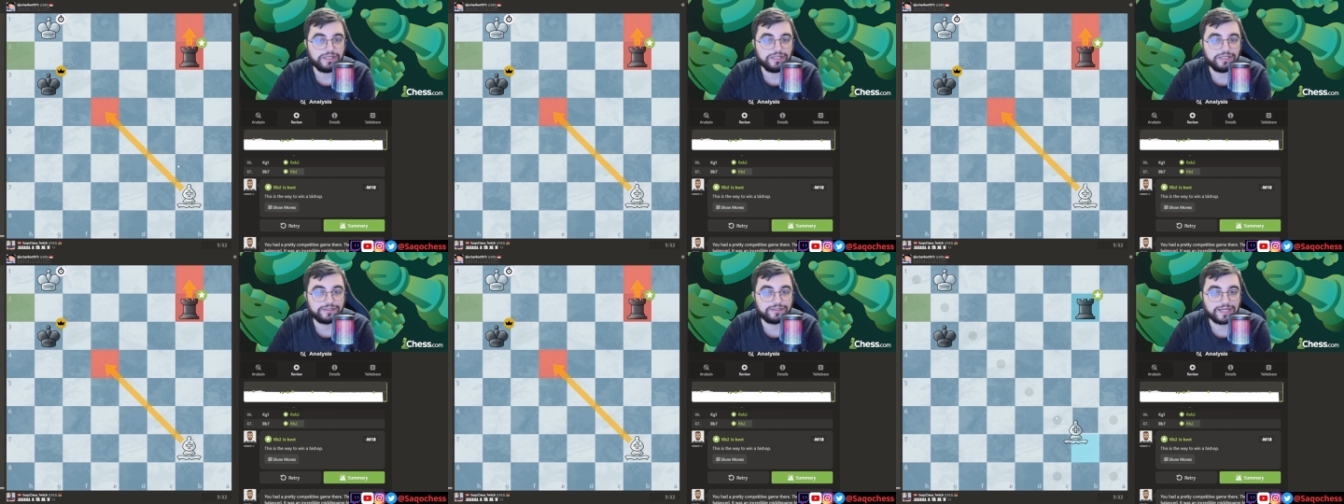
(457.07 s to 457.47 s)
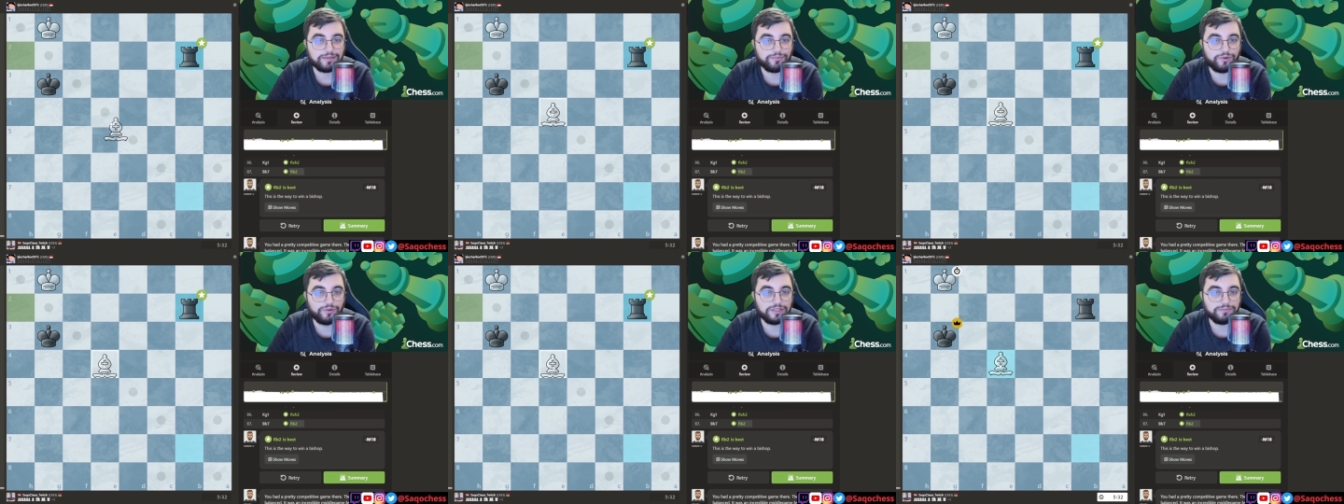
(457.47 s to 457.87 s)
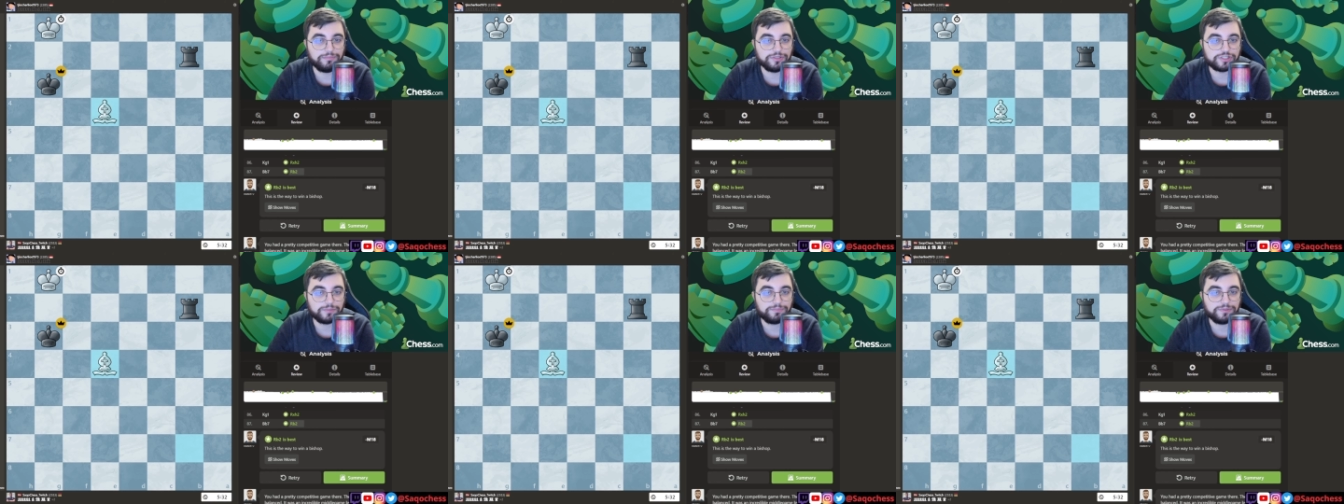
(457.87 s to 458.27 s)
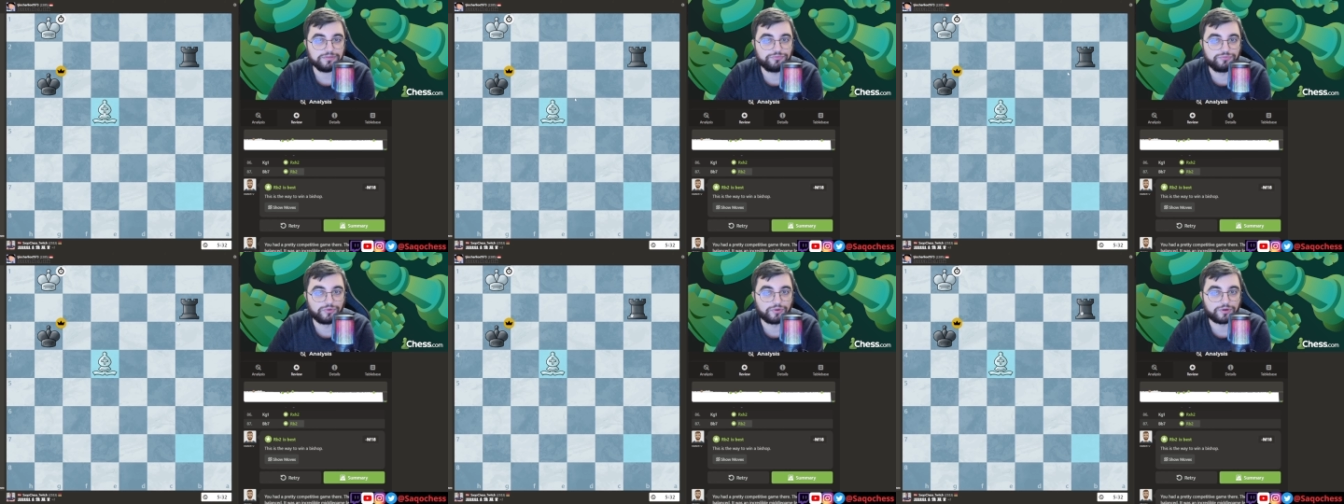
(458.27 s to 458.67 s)
It come only bishop
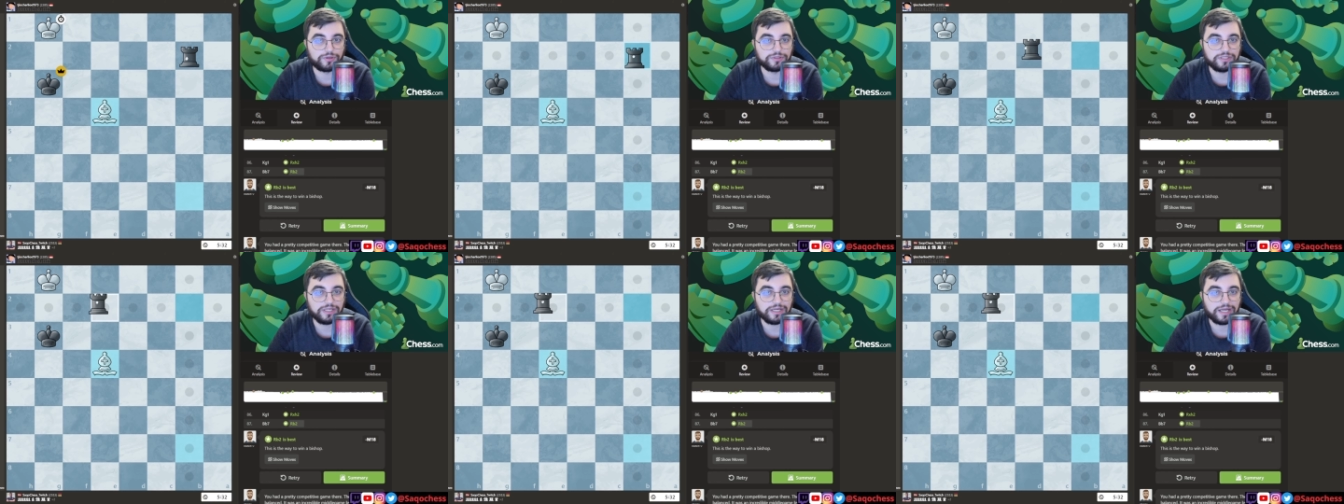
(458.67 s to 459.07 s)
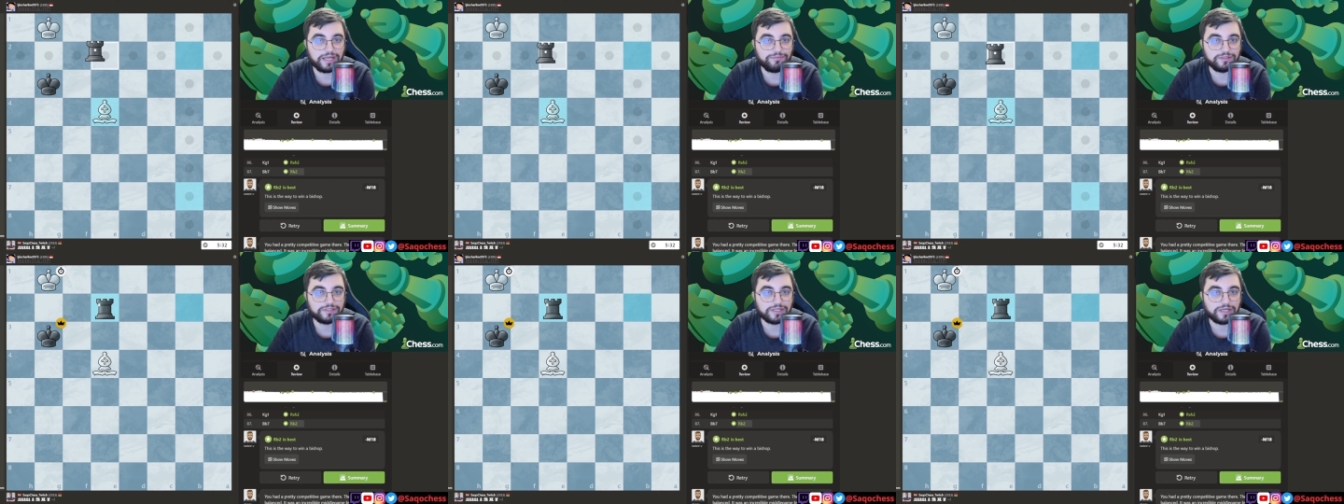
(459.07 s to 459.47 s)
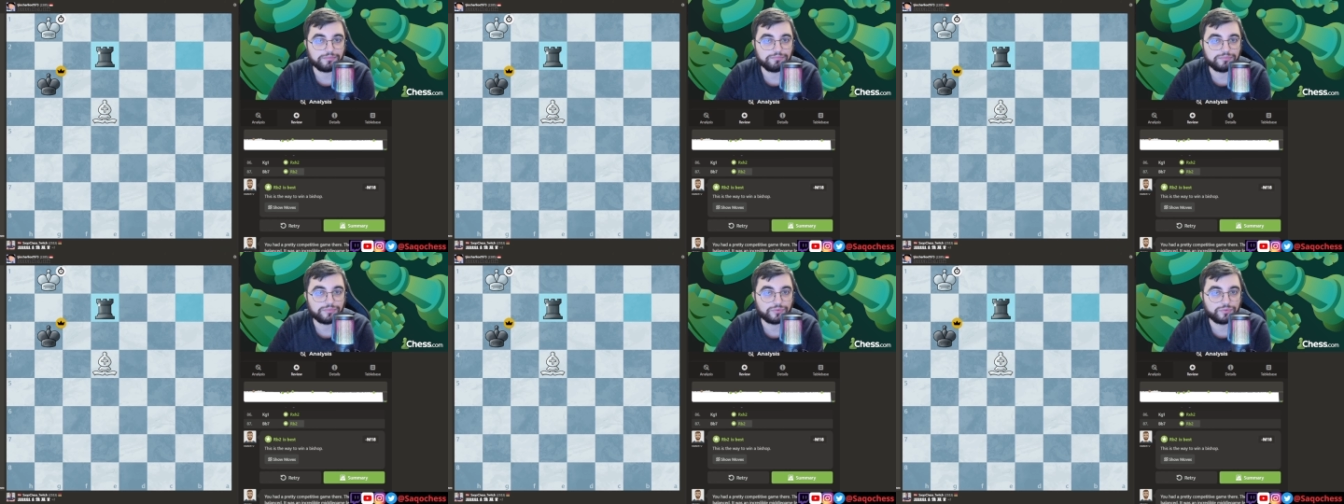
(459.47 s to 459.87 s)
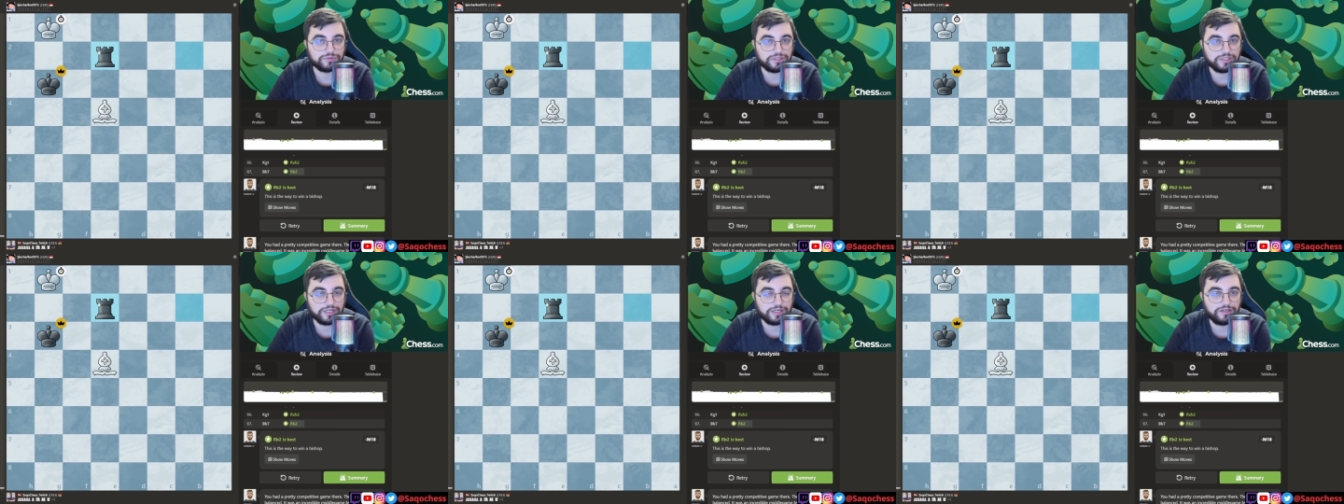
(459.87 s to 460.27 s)
e4. Then I will come
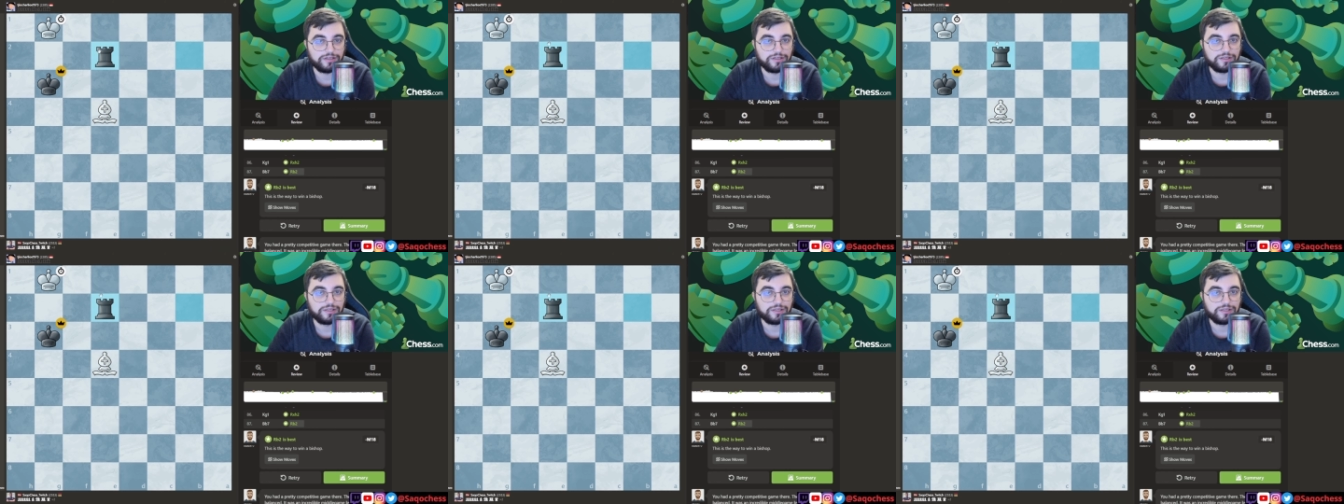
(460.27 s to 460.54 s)
rook there.